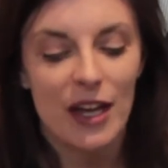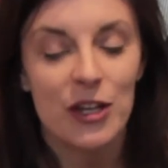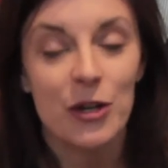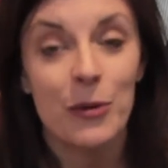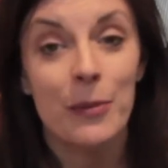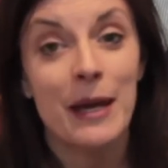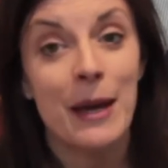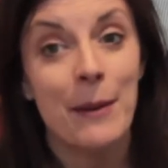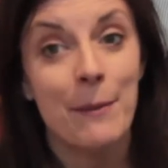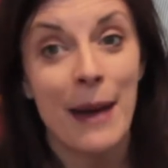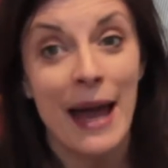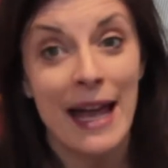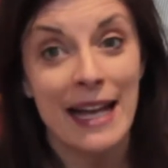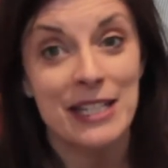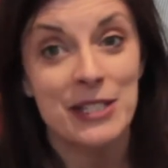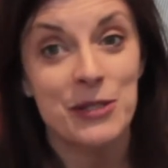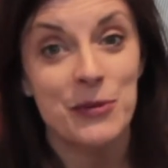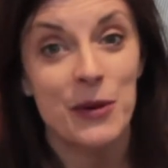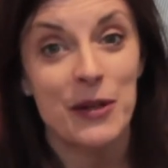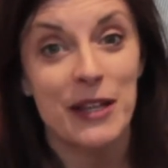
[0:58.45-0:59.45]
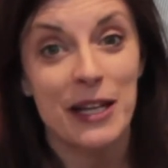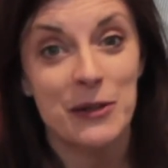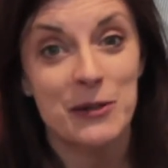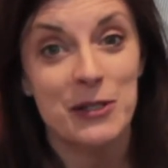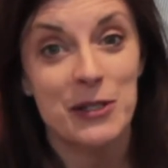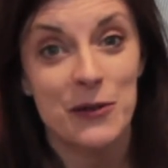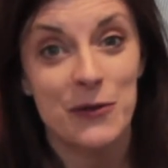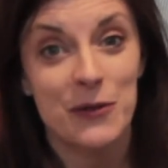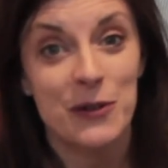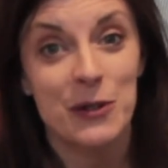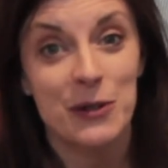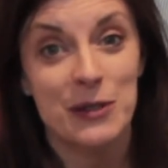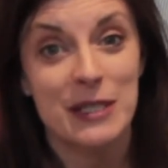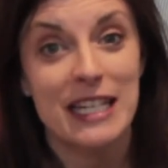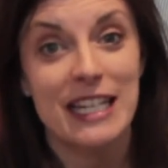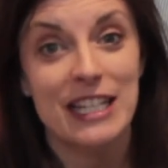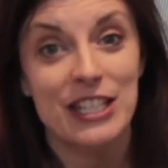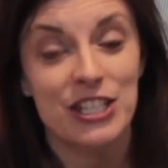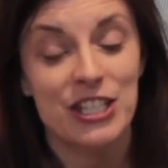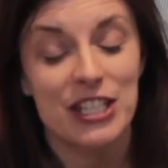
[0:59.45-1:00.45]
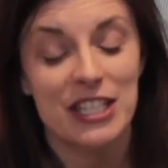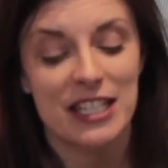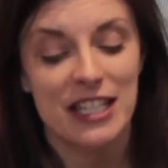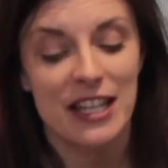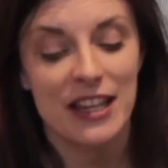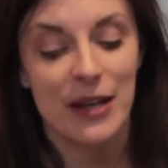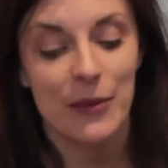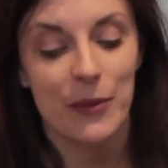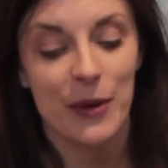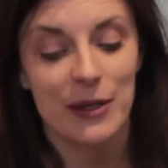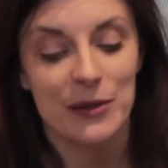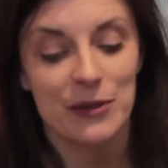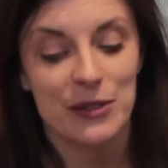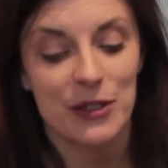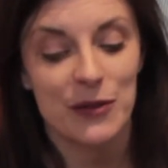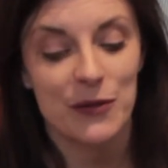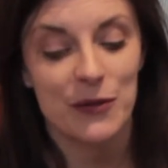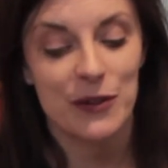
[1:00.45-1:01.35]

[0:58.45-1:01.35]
You'll be amazed what they'll do for your teachers that they won't do